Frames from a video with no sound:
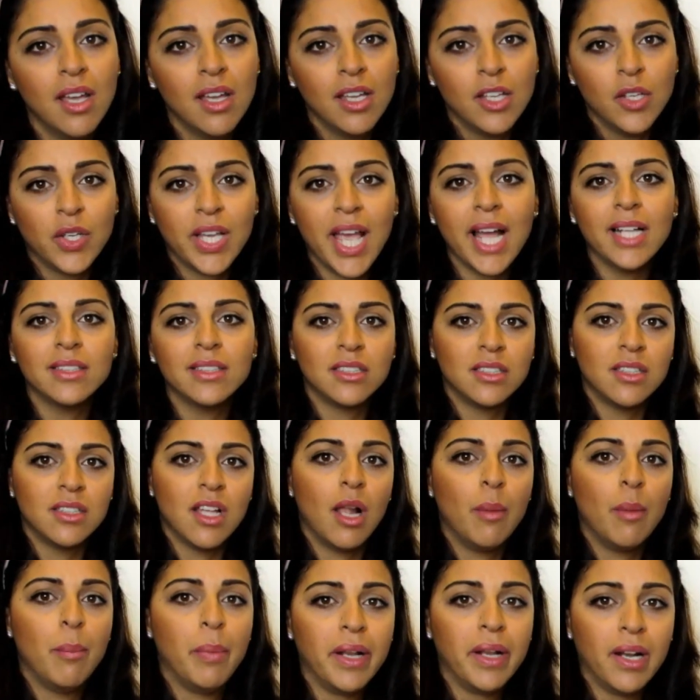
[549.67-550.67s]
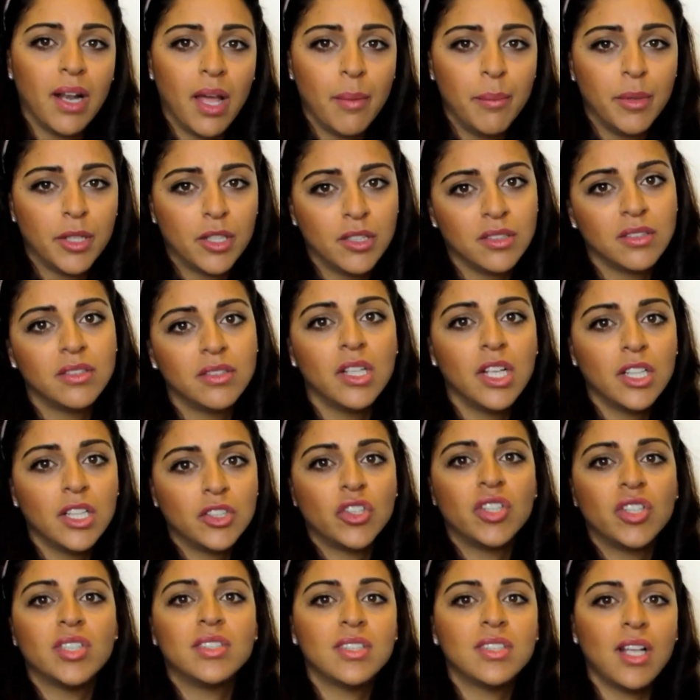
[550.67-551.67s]
You can't see the helping line because the
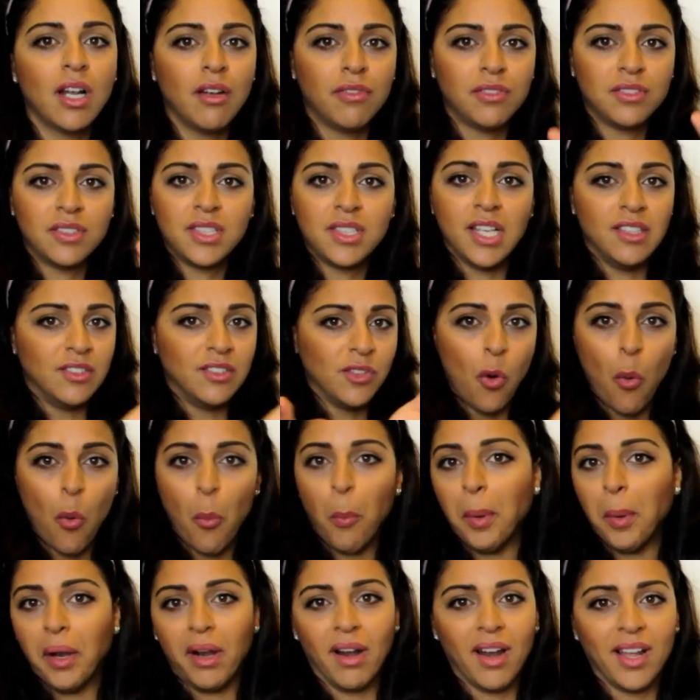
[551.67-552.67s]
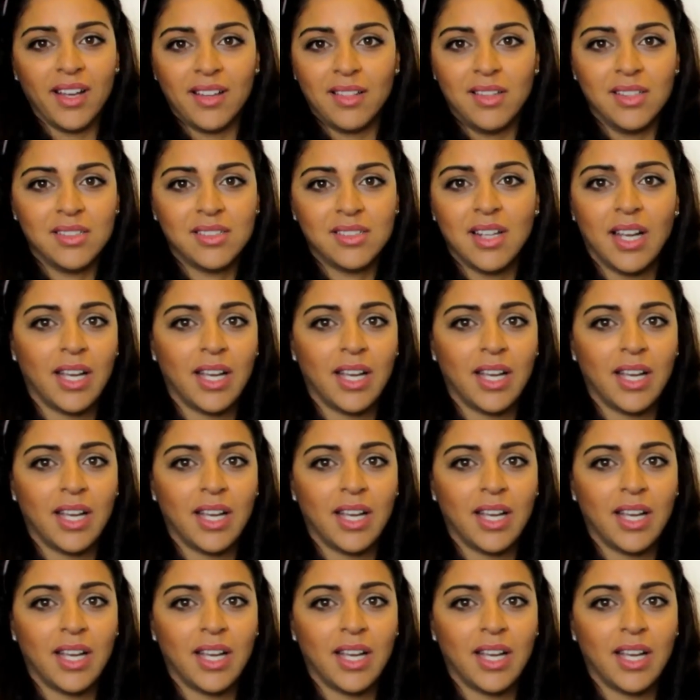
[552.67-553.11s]
letter itself stays open like this,